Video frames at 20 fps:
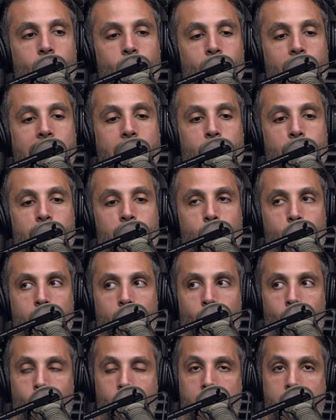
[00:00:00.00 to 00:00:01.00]
when I would go
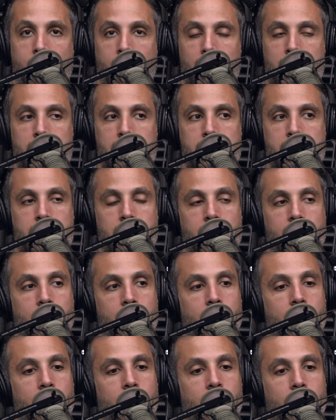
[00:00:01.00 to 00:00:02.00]
on walks,
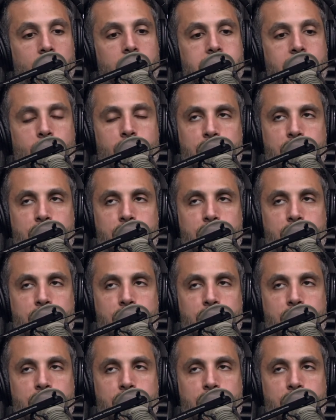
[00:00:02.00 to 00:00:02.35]
because uh,